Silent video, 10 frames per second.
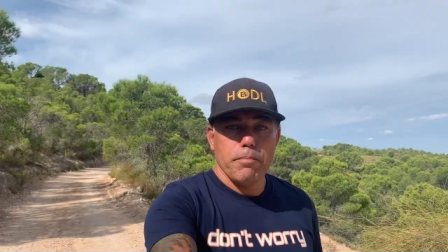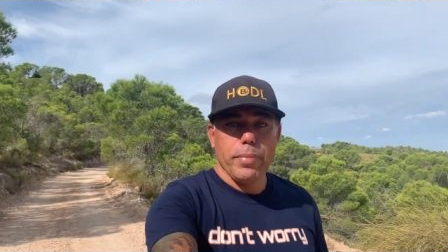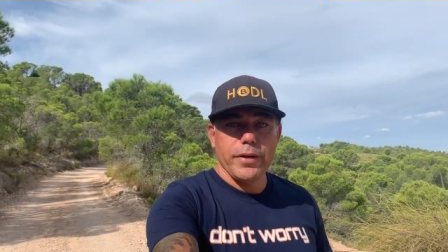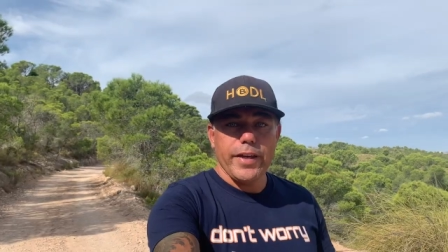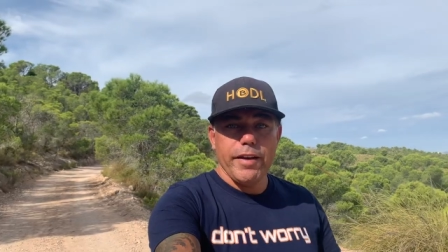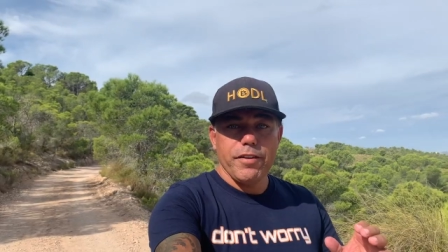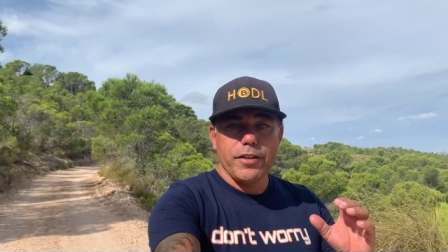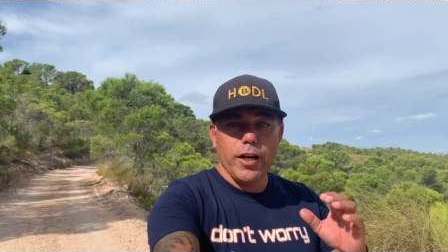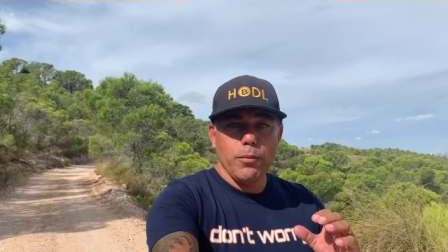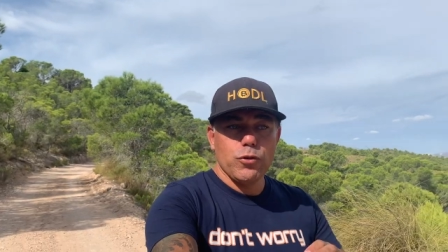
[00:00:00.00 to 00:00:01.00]
But if it
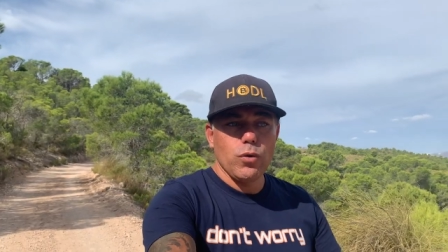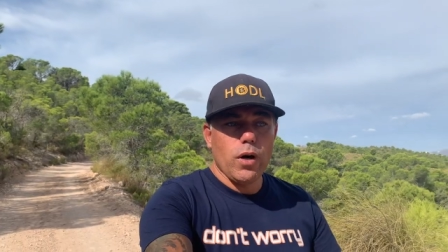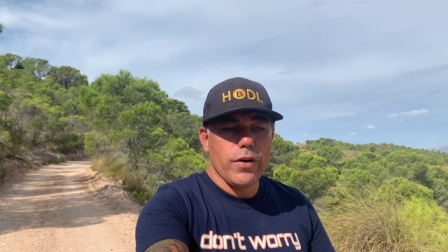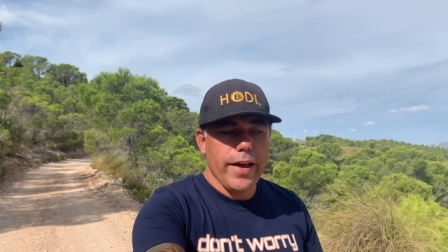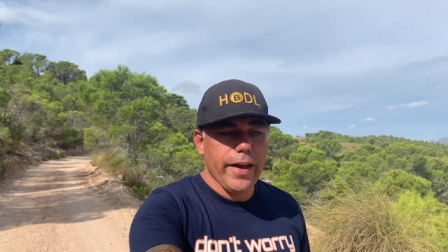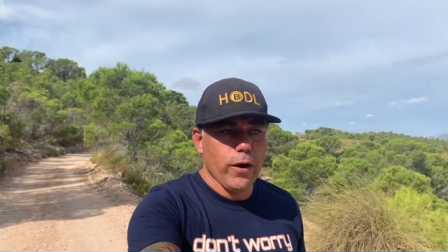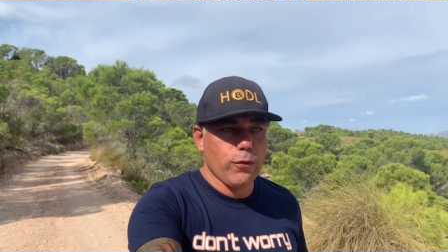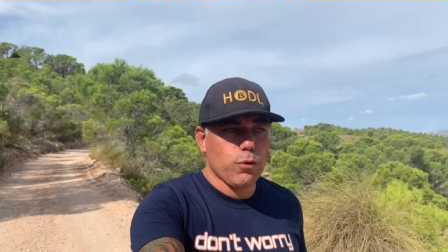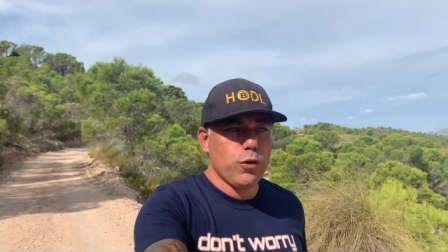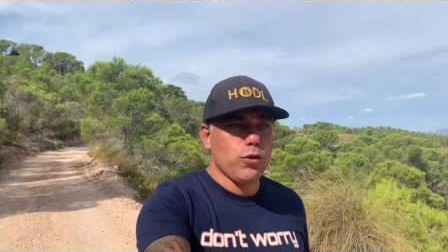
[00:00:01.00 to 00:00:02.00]
comes to our
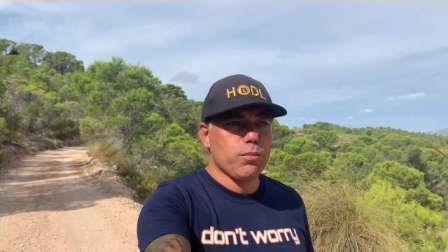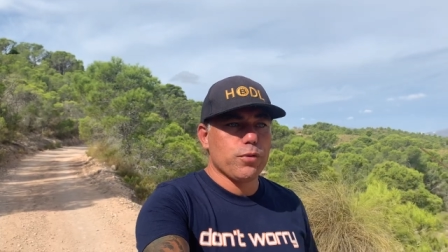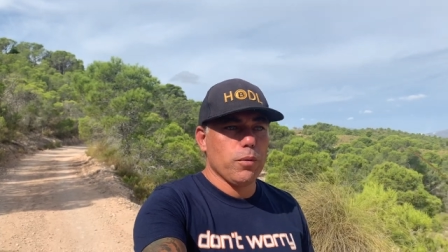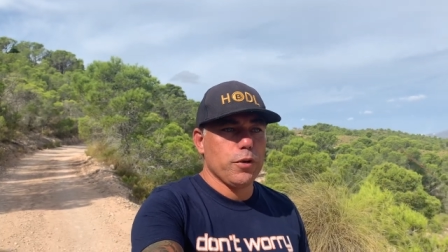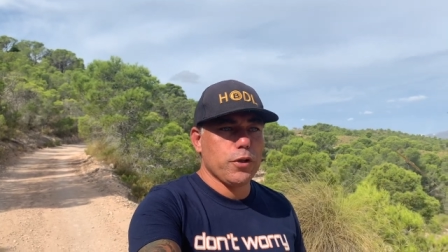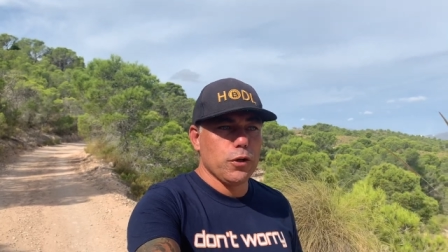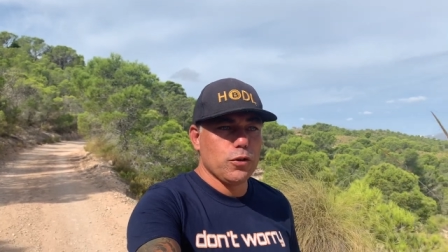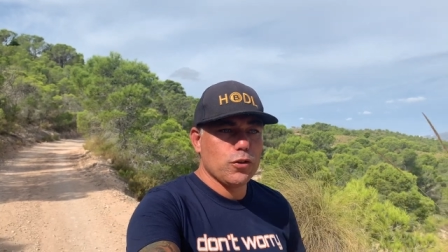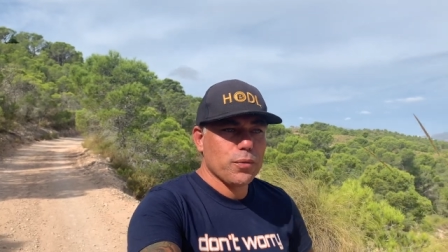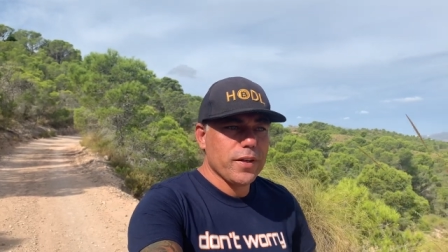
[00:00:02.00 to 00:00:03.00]
health, we should probably go
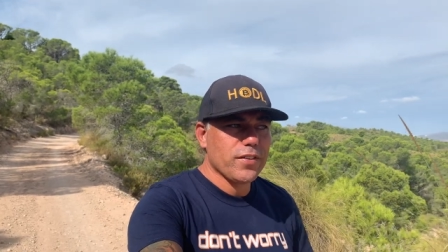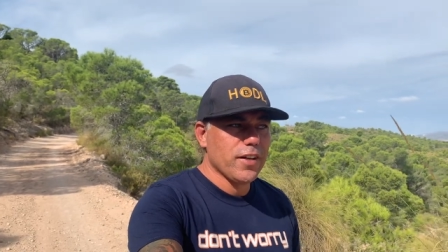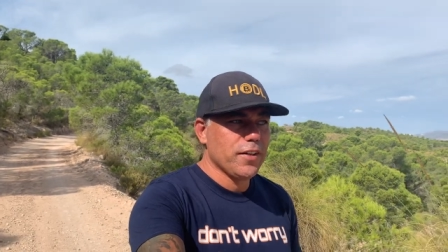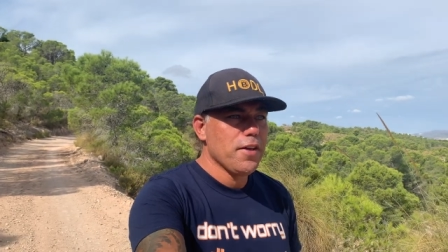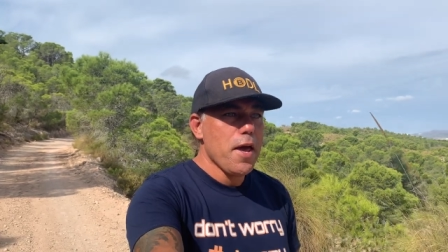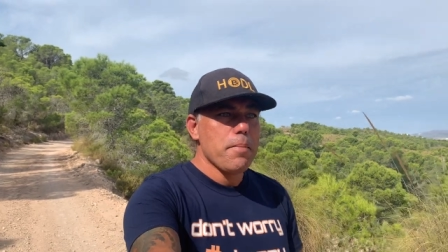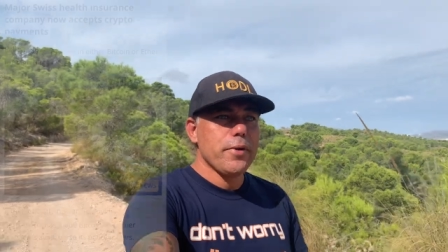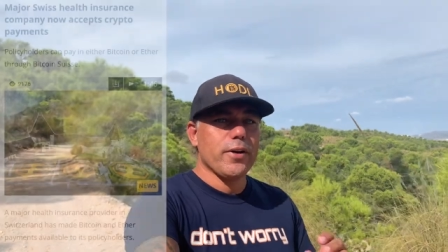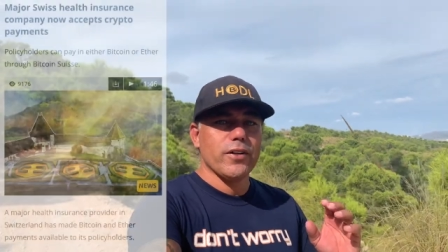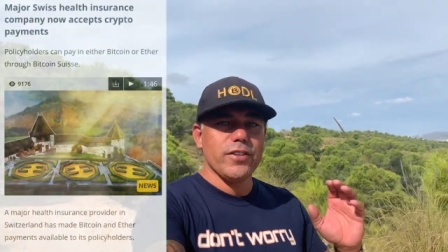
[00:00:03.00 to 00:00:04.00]
to Switzerland
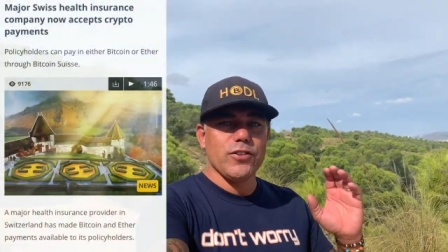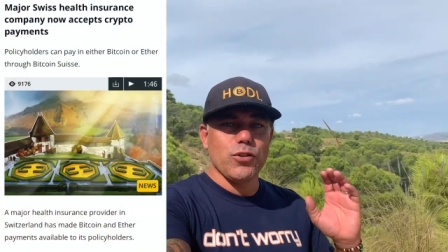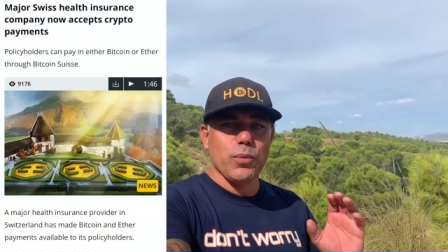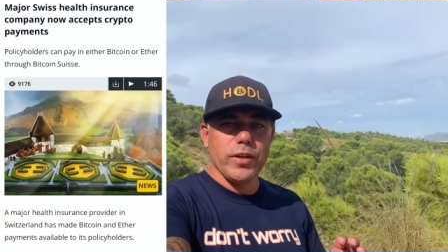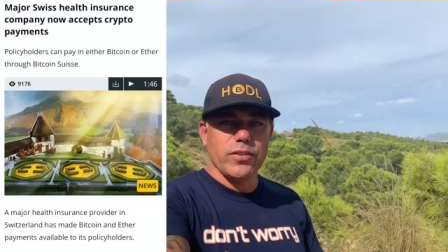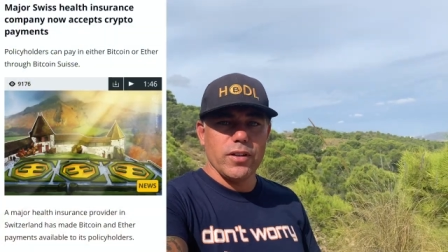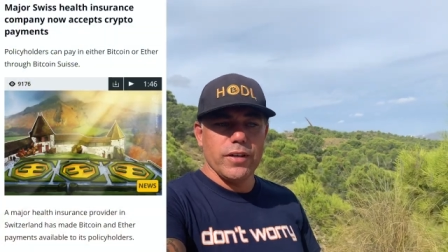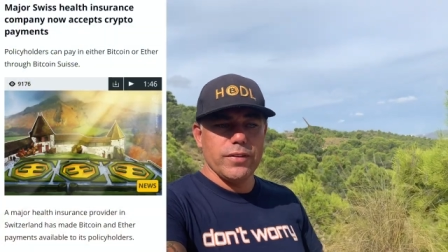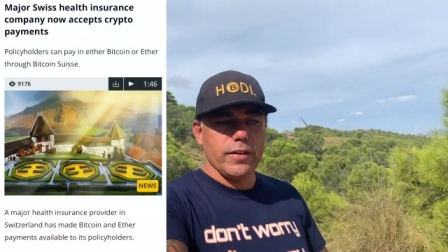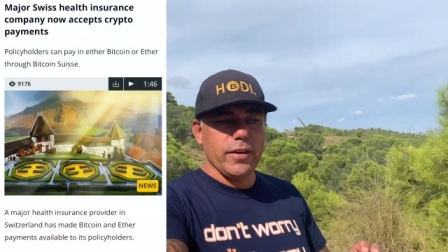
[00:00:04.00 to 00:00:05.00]
because in
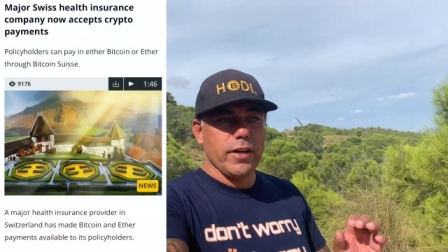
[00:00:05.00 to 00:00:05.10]
Switzerland,